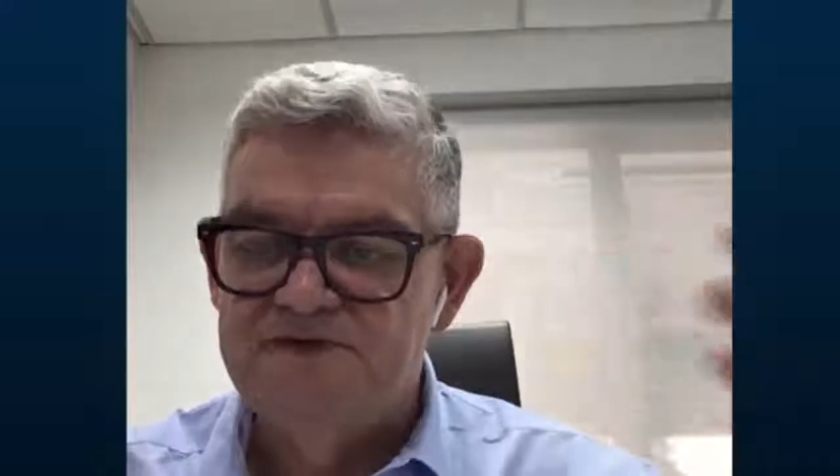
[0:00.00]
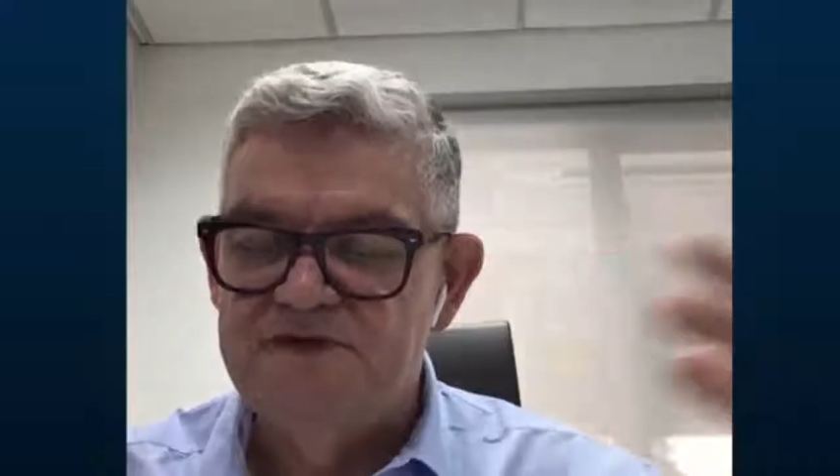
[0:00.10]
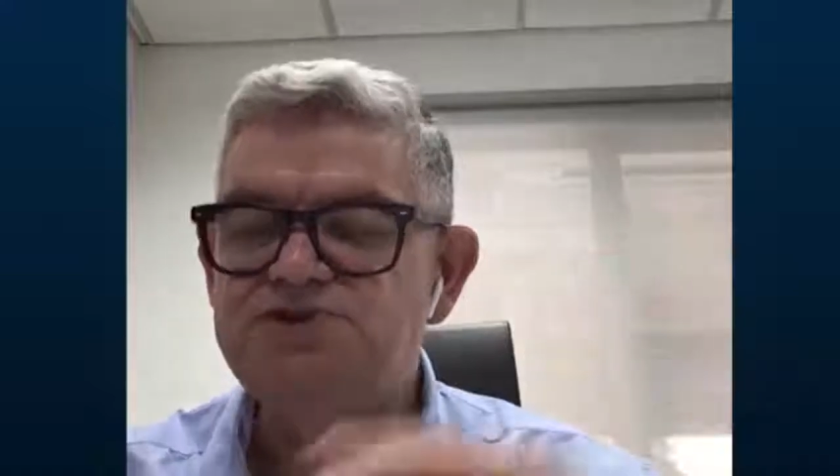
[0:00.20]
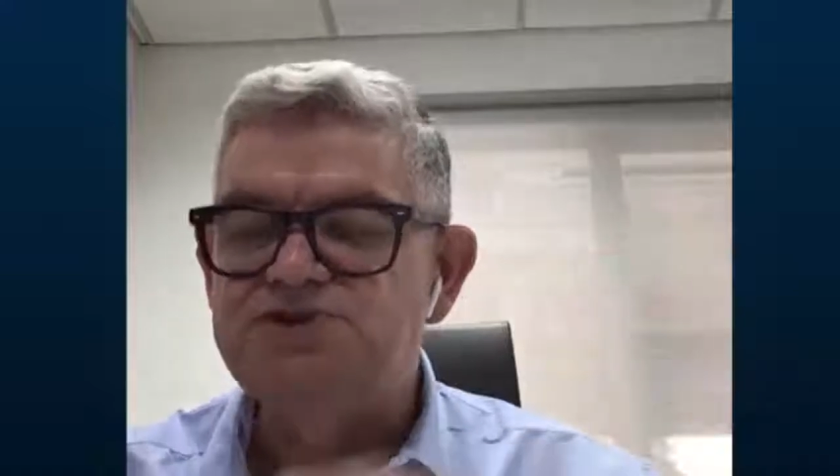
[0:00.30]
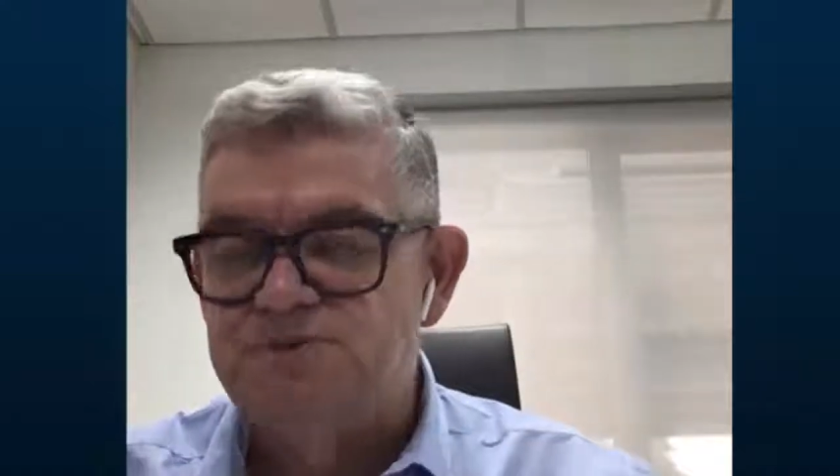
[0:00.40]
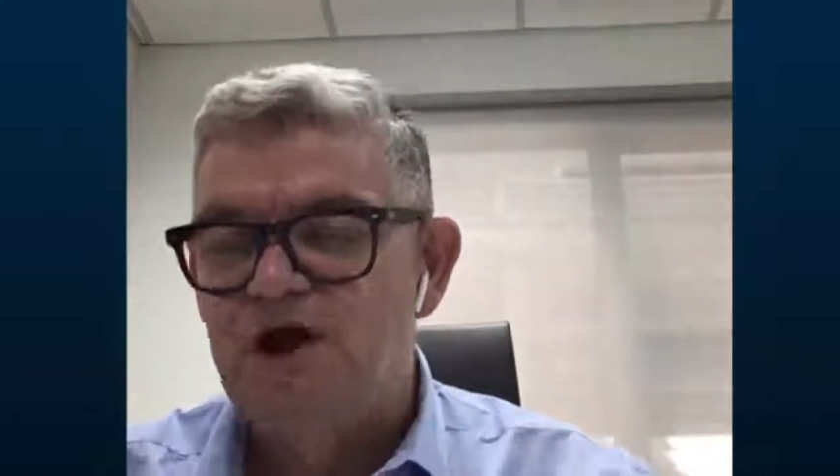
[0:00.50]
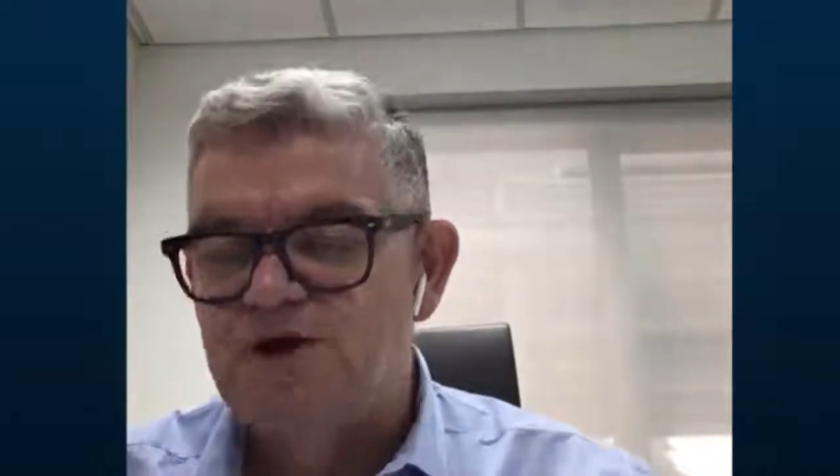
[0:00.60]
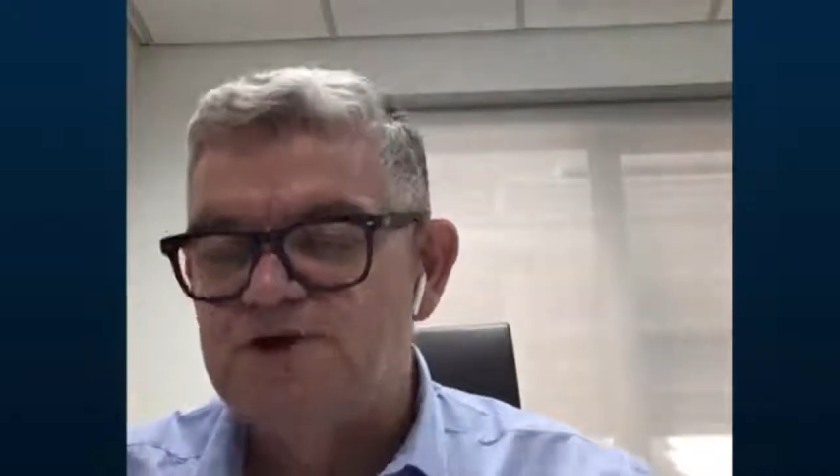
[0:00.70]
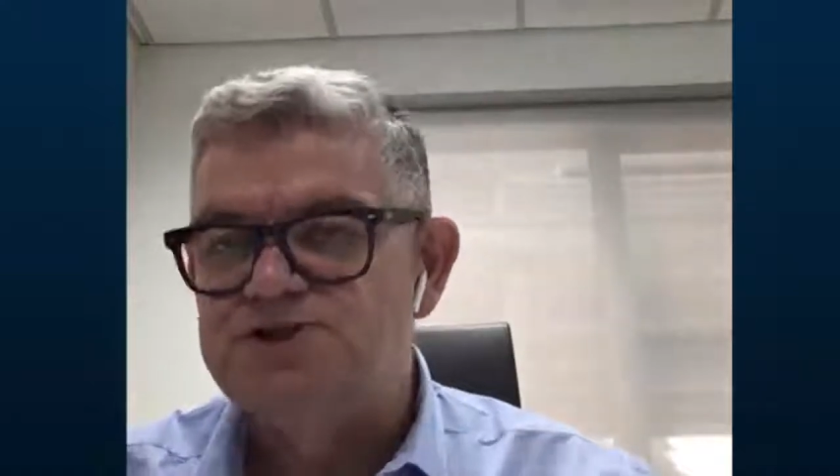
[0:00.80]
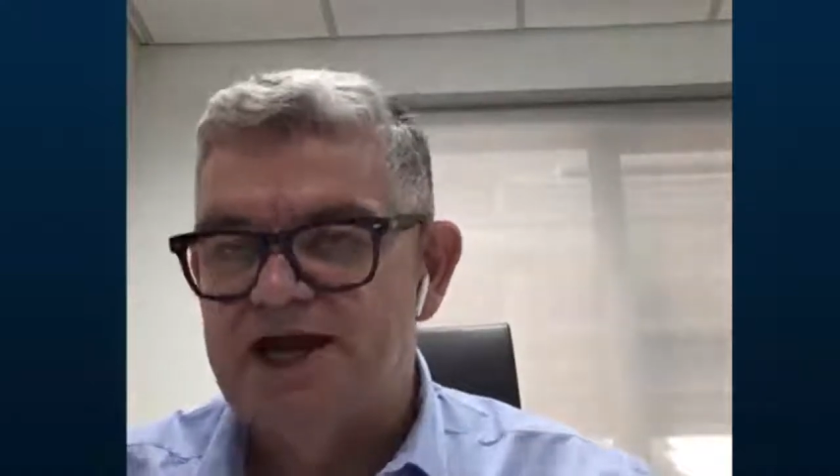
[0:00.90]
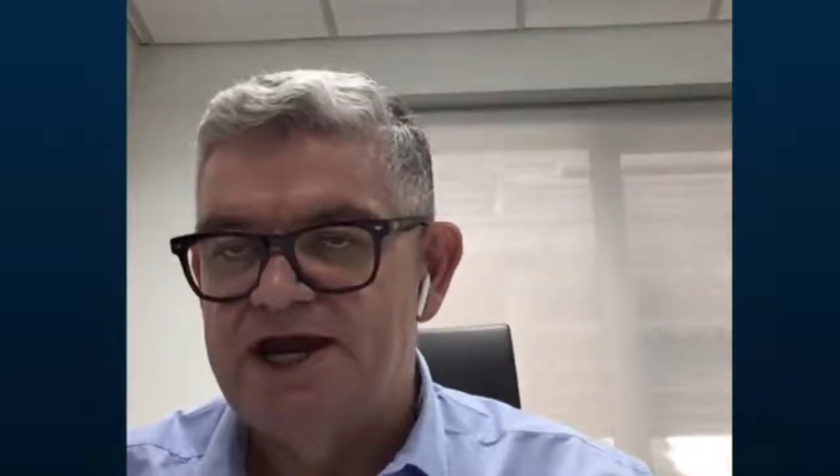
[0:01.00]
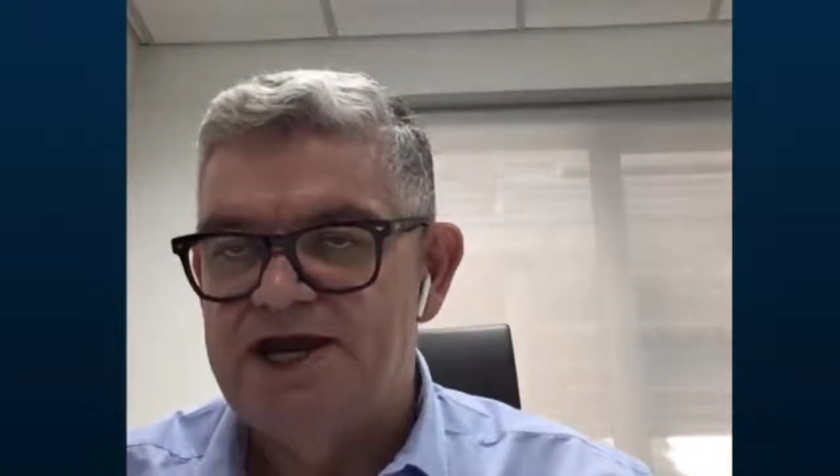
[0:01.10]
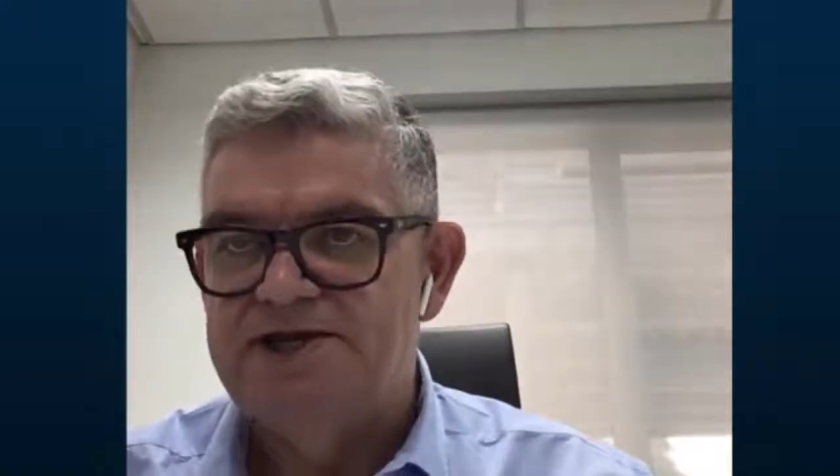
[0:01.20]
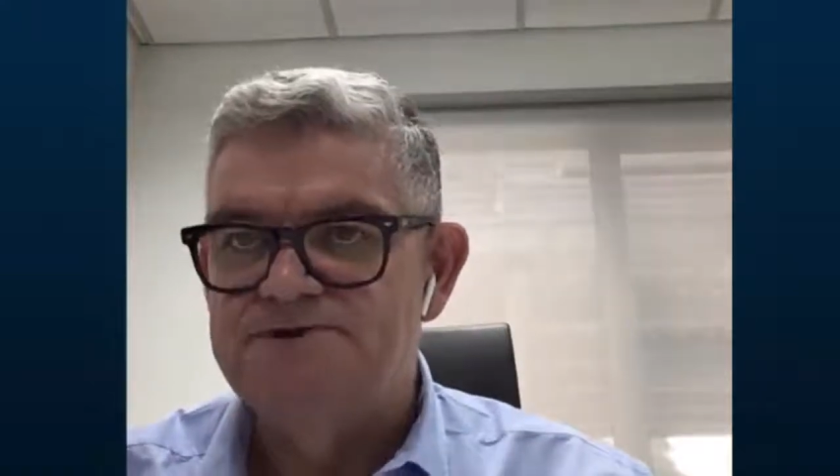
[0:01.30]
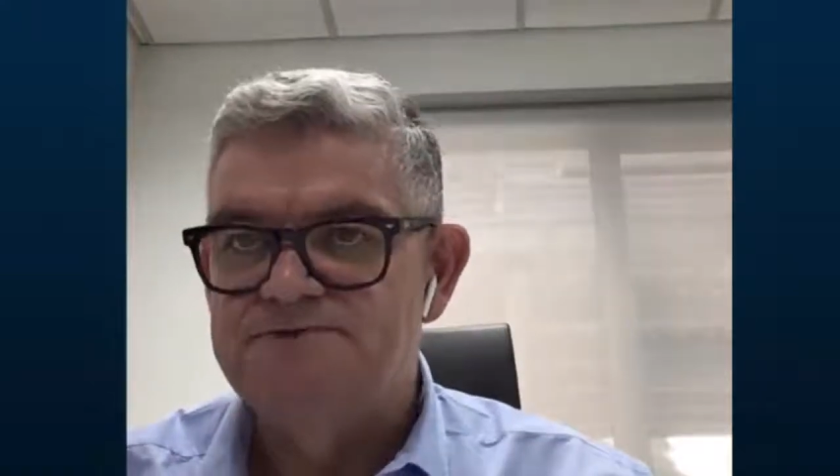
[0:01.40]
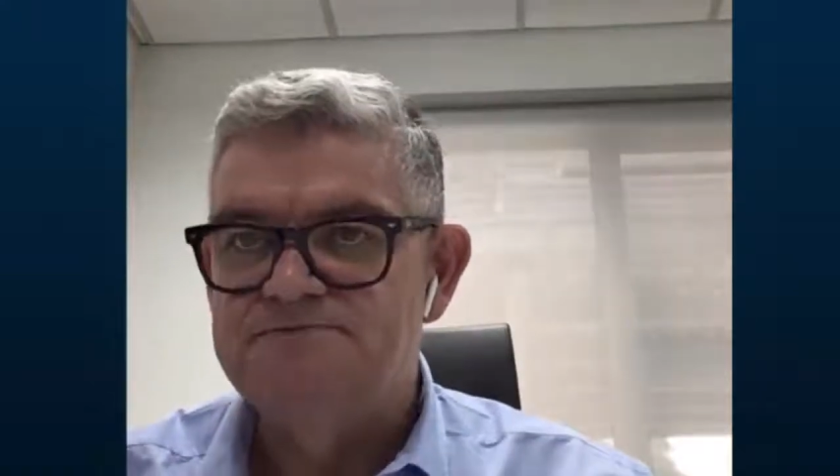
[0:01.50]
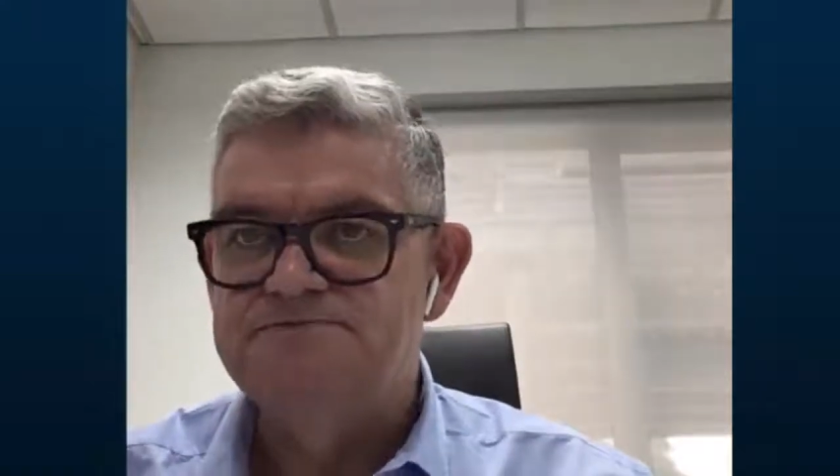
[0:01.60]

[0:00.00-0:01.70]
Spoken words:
future blockchain